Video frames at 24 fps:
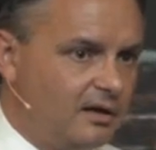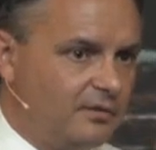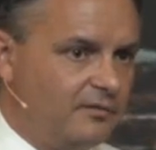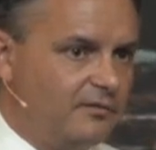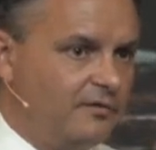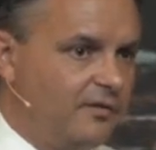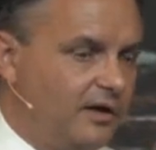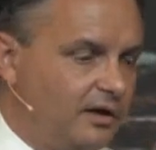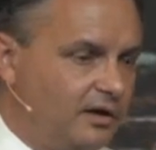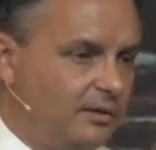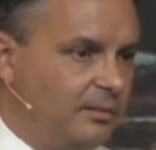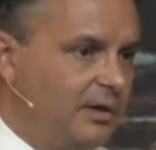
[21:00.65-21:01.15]

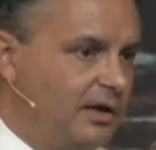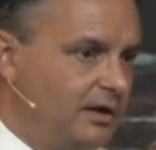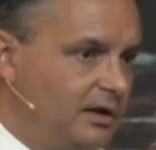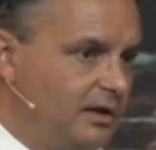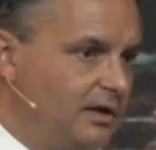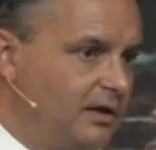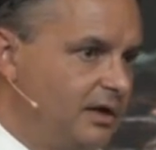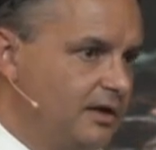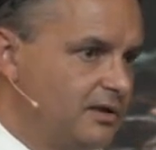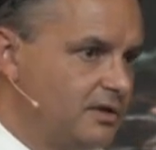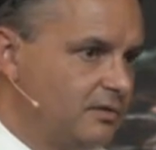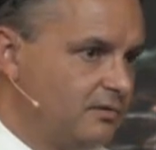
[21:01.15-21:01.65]

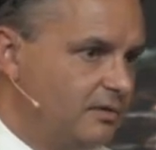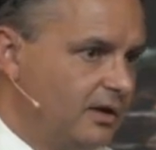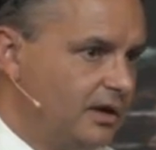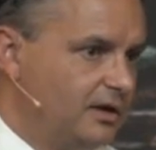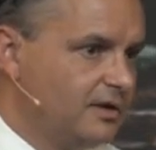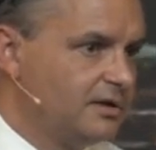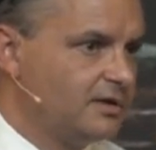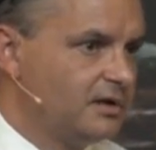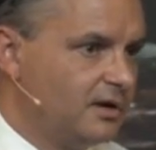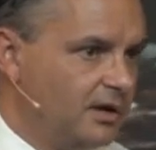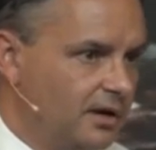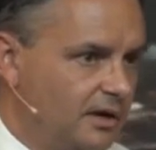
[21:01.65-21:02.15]
fundamentally needs a
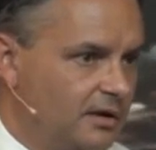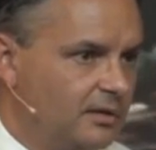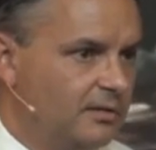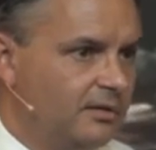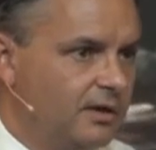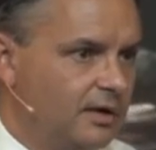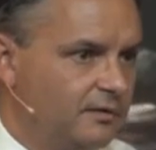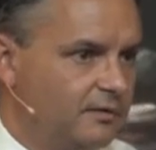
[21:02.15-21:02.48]
redesign